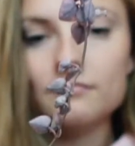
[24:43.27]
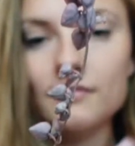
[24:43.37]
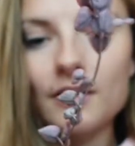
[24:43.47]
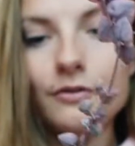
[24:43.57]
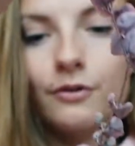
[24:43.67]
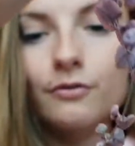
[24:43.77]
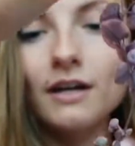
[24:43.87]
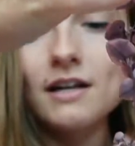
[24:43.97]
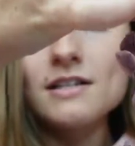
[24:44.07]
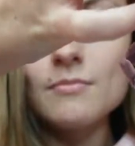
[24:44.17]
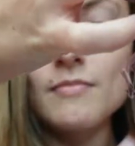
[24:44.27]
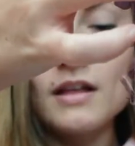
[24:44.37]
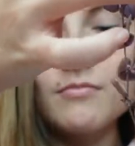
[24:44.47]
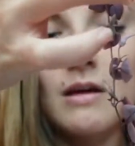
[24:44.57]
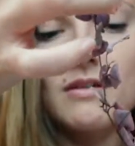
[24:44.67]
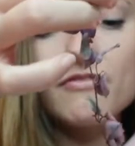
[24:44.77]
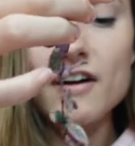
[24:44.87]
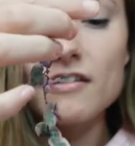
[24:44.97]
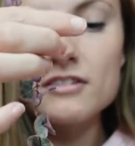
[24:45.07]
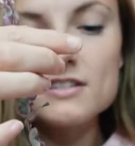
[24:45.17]
I don't know, like I said, like maybe
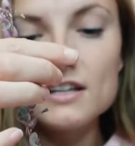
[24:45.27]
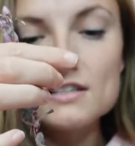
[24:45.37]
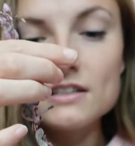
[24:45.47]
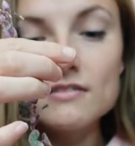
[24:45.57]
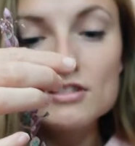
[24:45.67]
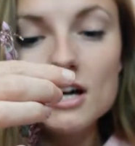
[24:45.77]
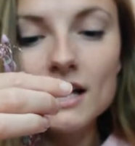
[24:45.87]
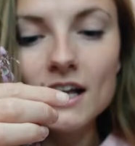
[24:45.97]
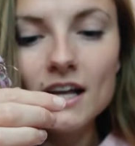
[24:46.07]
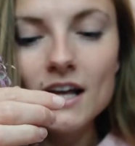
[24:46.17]
5 or 6 leaves on it.